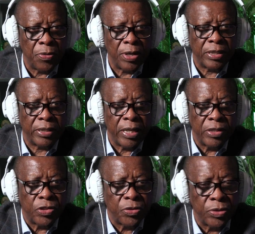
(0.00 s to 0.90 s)
What
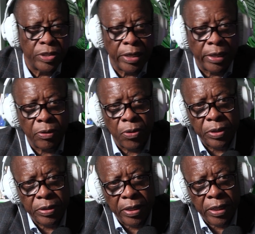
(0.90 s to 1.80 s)
stance should an
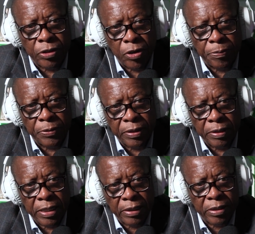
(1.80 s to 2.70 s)
auditor adopt
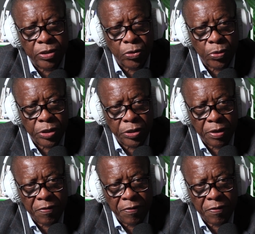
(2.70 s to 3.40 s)
in that situation?